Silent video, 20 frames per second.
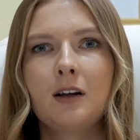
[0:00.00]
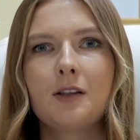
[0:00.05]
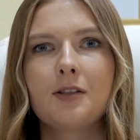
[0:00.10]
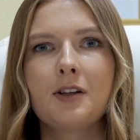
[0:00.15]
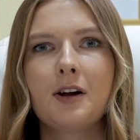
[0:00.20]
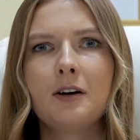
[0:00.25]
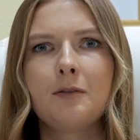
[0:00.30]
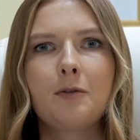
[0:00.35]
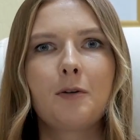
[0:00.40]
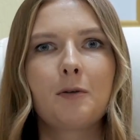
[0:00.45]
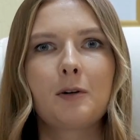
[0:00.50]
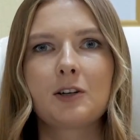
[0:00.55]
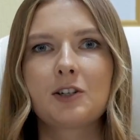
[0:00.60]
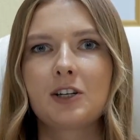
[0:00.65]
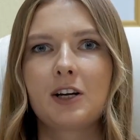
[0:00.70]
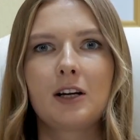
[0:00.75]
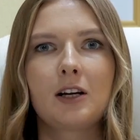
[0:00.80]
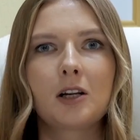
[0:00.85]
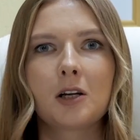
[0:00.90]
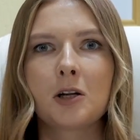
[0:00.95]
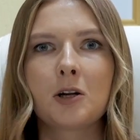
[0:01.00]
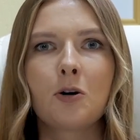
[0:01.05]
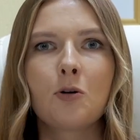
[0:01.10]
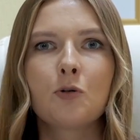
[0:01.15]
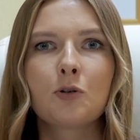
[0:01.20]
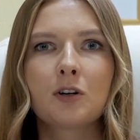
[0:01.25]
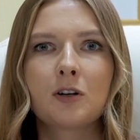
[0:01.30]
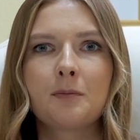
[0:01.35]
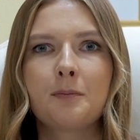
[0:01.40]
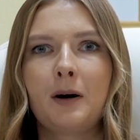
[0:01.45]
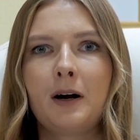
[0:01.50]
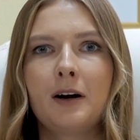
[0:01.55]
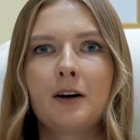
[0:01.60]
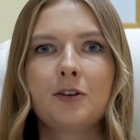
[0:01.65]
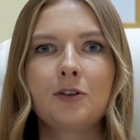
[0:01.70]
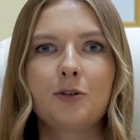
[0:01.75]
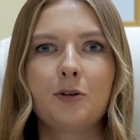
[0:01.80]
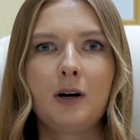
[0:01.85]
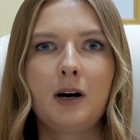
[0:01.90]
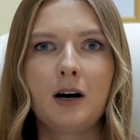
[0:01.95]
Then we will take a loan and buy
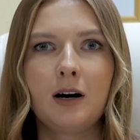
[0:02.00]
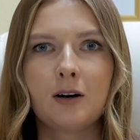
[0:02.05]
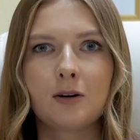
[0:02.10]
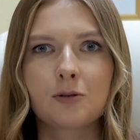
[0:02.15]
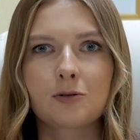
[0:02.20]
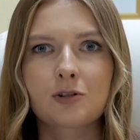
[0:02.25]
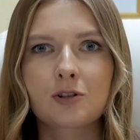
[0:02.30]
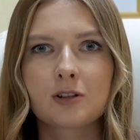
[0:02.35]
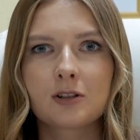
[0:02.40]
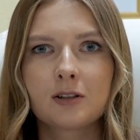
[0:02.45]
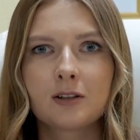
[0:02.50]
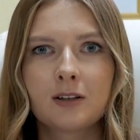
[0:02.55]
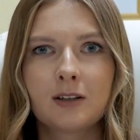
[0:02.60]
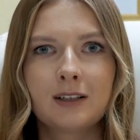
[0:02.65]
a new house.